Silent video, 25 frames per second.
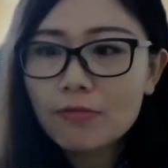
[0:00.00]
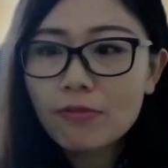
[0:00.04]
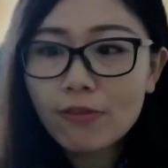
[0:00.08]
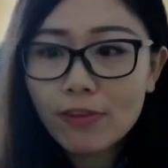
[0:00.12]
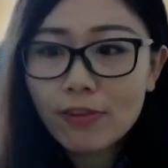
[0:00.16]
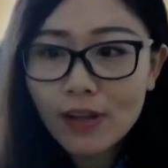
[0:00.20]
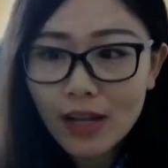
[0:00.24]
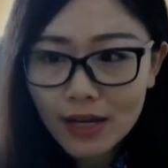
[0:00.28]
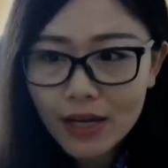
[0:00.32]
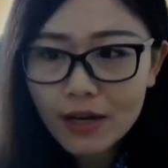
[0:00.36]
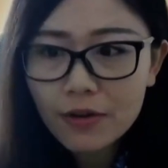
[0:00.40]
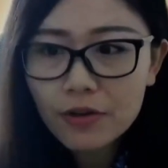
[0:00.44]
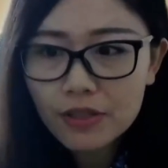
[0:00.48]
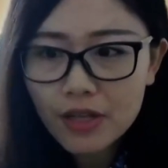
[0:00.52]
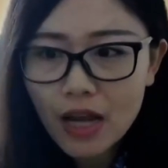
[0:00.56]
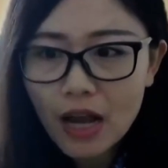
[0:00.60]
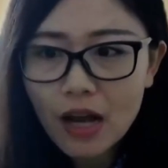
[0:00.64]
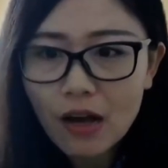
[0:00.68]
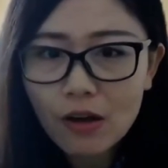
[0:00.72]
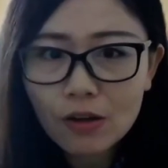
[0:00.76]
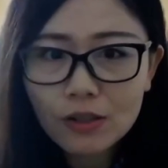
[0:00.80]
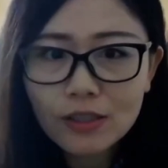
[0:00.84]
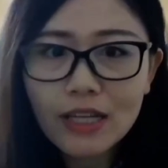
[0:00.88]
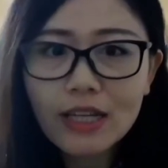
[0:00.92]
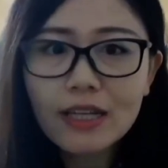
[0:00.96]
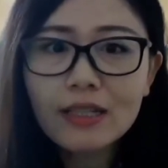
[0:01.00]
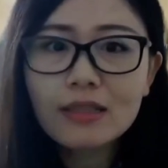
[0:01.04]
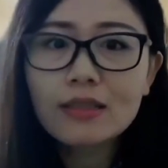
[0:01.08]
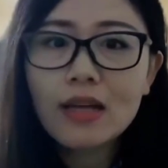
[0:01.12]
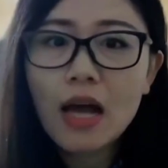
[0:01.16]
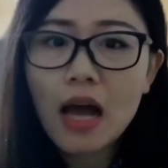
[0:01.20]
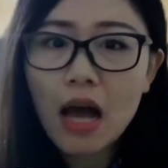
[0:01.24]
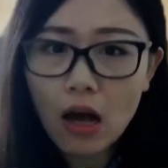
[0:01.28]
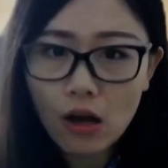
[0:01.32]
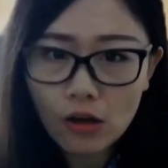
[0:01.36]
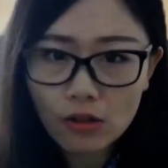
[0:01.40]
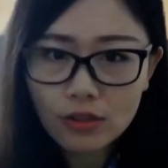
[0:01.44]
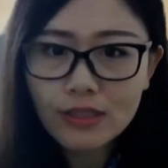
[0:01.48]
Flatiron Health is a
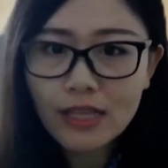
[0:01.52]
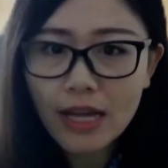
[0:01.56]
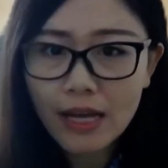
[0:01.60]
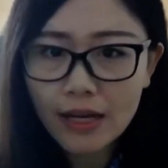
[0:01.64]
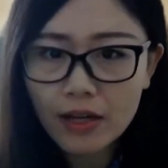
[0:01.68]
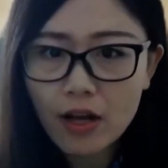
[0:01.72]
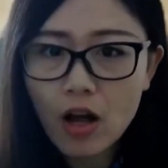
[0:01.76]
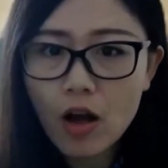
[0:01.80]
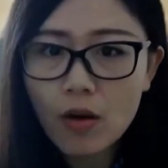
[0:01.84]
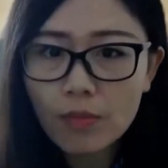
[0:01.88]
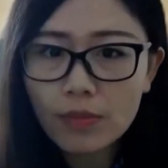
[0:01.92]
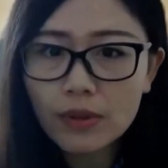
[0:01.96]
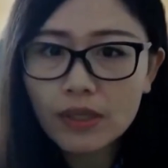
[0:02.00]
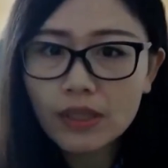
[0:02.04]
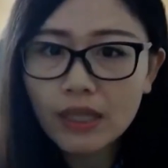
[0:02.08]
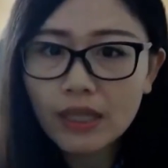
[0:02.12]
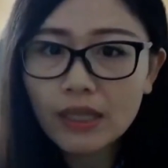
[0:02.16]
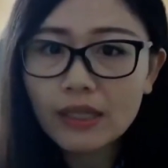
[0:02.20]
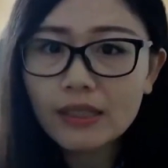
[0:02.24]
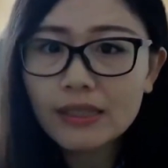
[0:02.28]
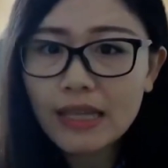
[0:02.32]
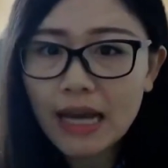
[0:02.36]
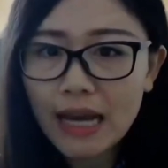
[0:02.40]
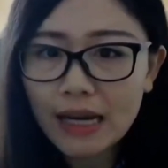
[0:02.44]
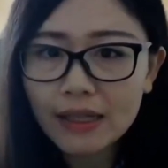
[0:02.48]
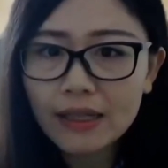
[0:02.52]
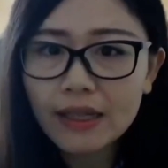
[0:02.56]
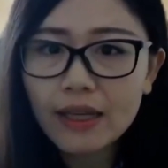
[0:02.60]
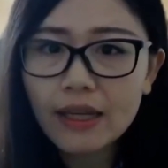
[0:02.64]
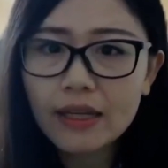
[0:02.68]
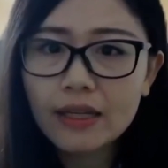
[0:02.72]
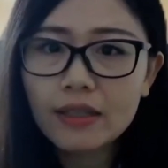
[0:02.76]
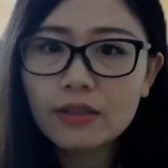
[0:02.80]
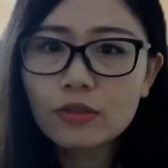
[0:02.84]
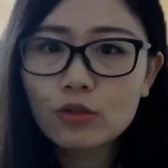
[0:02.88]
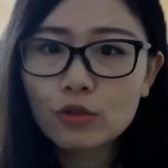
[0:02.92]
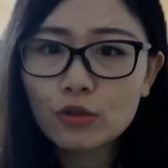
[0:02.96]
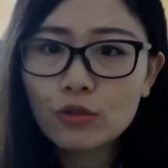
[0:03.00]
health tech company
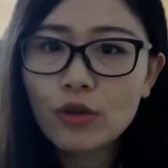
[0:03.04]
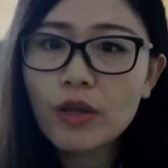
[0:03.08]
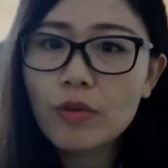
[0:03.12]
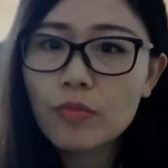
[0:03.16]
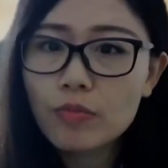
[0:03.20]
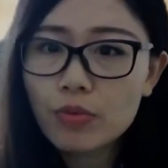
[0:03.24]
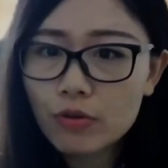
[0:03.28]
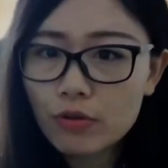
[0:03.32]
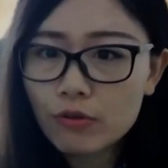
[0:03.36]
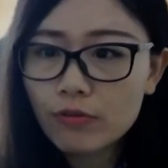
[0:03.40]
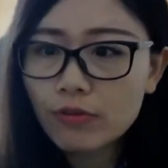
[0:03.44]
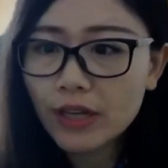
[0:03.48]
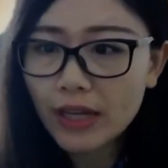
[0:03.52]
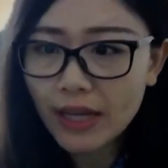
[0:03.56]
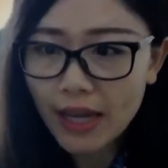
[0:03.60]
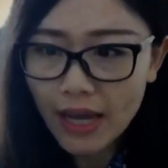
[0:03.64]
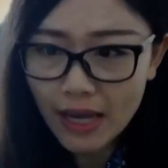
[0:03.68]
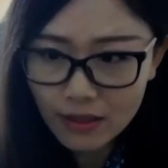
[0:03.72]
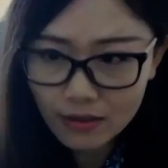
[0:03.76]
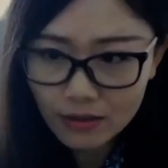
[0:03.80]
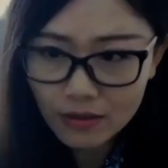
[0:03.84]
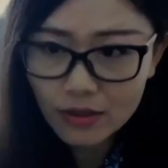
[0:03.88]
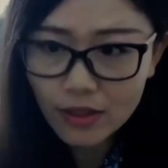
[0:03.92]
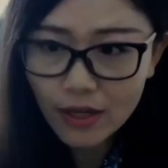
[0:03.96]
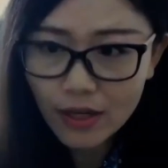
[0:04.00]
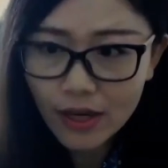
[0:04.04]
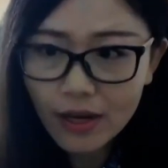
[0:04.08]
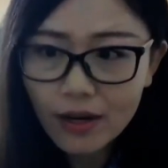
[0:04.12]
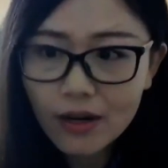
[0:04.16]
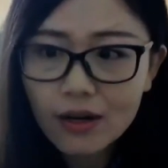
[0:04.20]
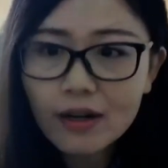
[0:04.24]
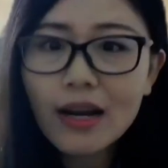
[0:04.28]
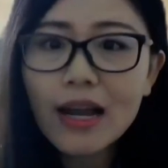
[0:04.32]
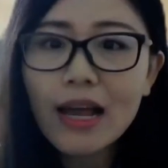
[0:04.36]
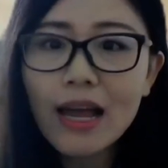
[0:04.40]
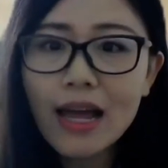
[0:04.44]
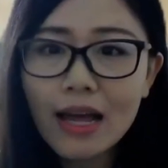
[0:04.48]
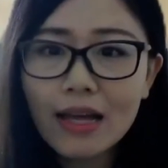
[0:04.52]
dedicated to improving cancer
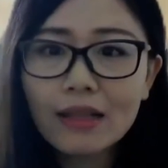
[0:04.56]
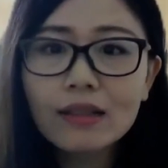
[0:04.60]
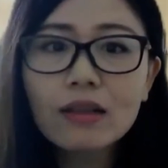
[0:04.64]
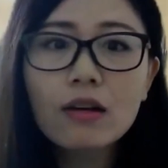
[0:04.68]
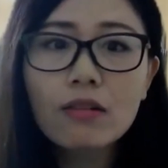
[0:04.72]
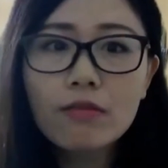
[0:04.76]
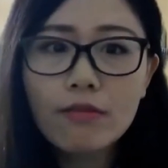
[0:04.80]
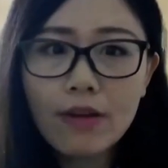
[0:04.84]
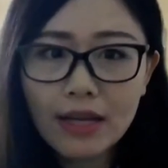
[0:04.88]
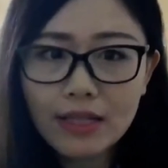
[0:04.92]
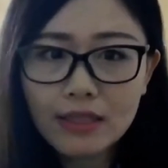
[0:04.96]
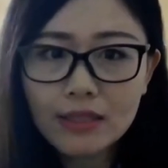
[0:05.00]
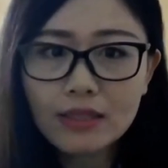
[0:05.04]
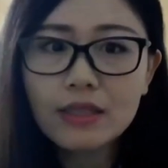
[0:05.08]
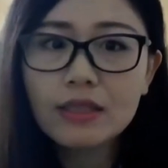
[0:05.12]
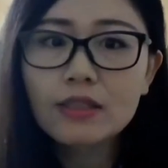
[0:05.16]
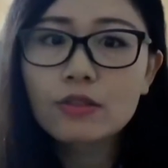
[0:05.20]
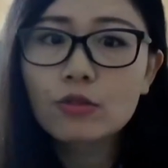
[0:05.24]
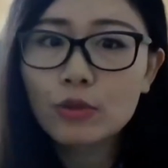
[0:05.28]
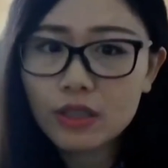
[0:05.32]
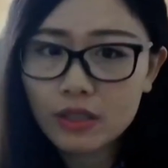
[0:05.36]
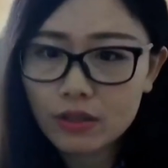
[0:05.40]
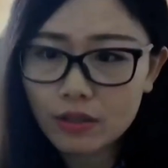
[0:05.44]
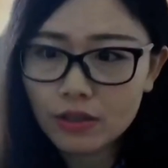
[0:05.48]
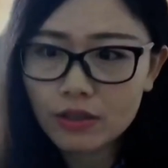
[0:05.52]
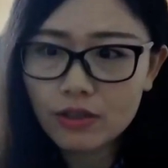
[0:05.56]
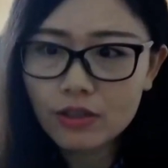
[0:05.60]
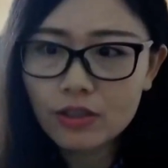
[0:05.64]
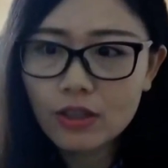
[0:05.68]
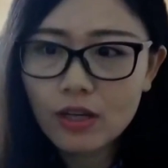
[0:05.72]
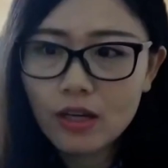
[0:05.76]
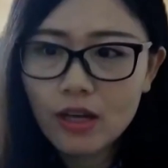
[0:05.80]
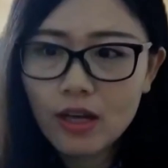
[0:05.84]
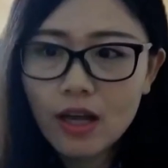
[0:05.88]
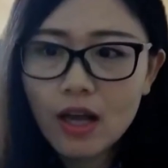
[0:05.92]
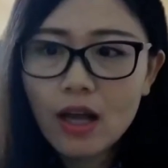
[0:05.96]
care and advancing research.